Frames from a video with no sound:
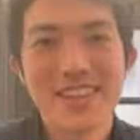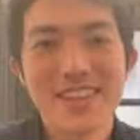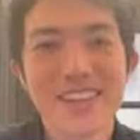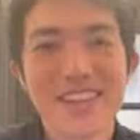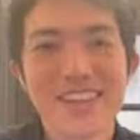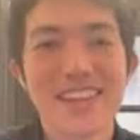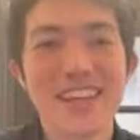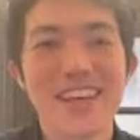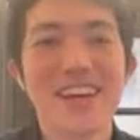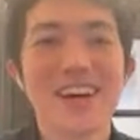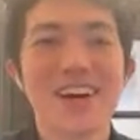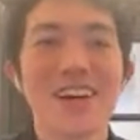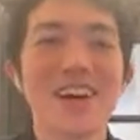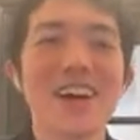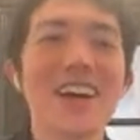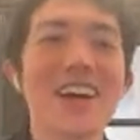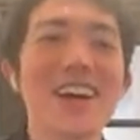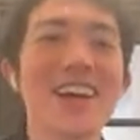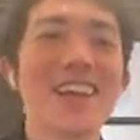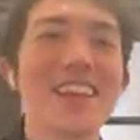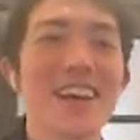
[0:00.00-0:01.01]
They
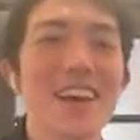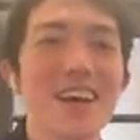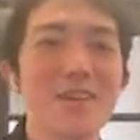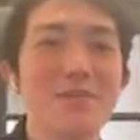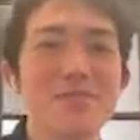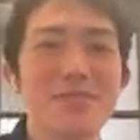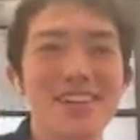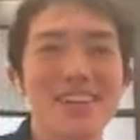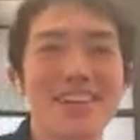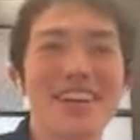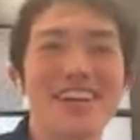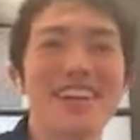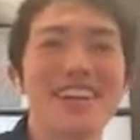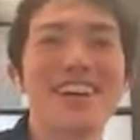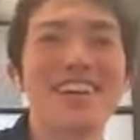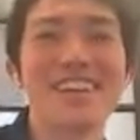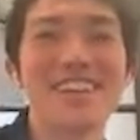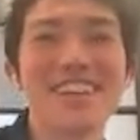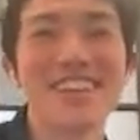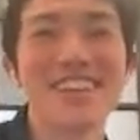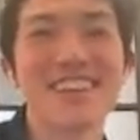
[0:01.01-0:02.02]
are pretty
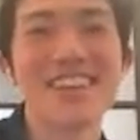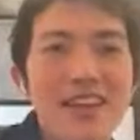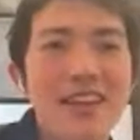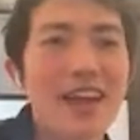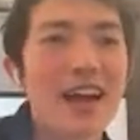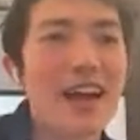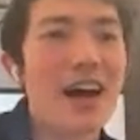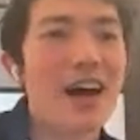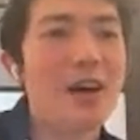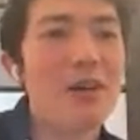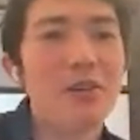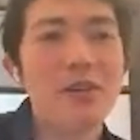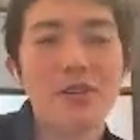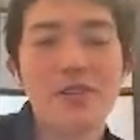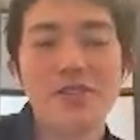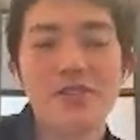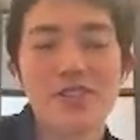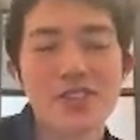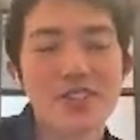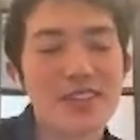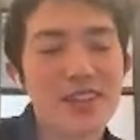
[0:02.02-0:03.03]
iconic. Now we
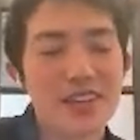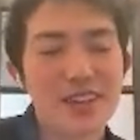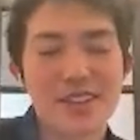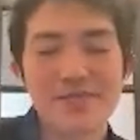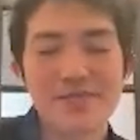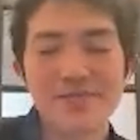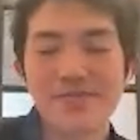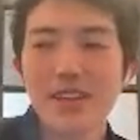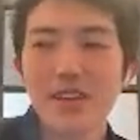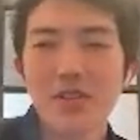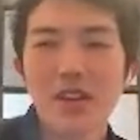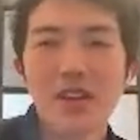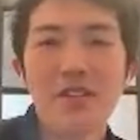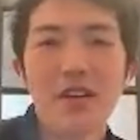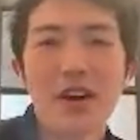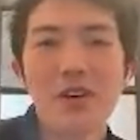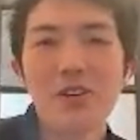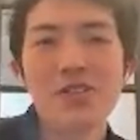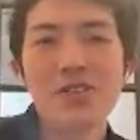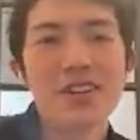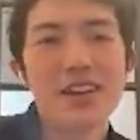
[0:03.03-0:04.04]
just like we
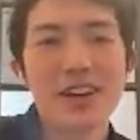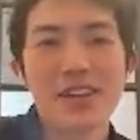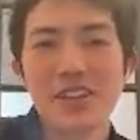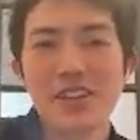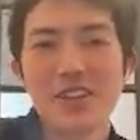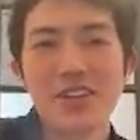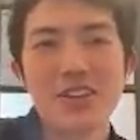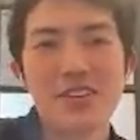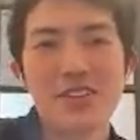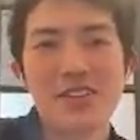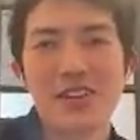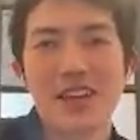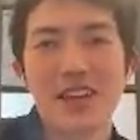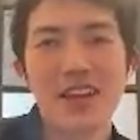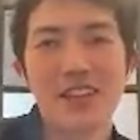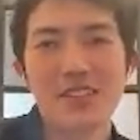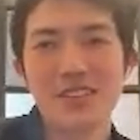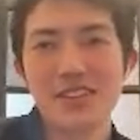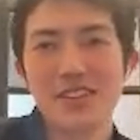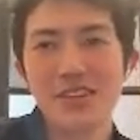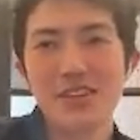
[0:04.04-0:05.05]
own Helicone
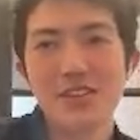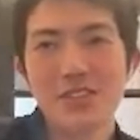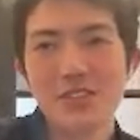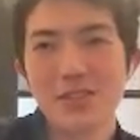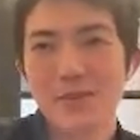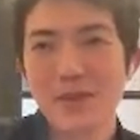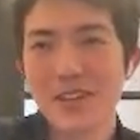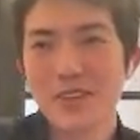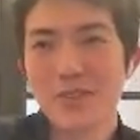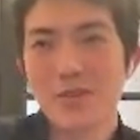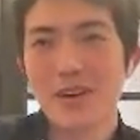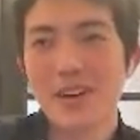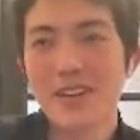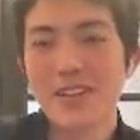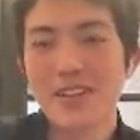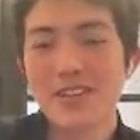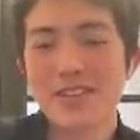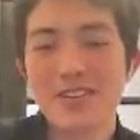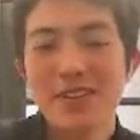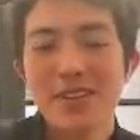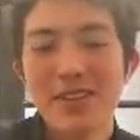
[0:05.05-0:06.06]
SEO space
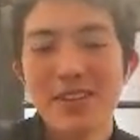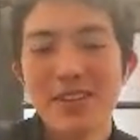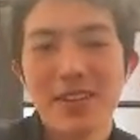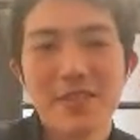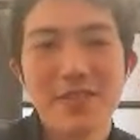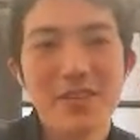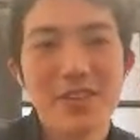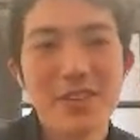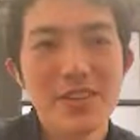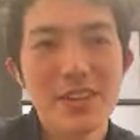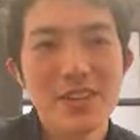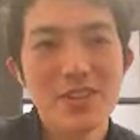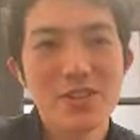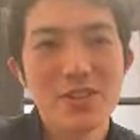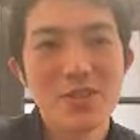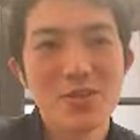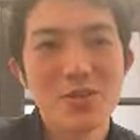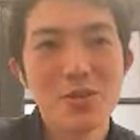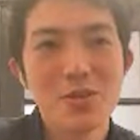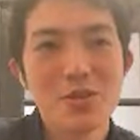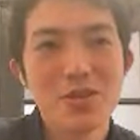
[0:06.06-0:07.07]
wise, right? Like if you like just
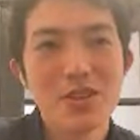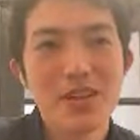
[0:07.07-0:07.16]
Google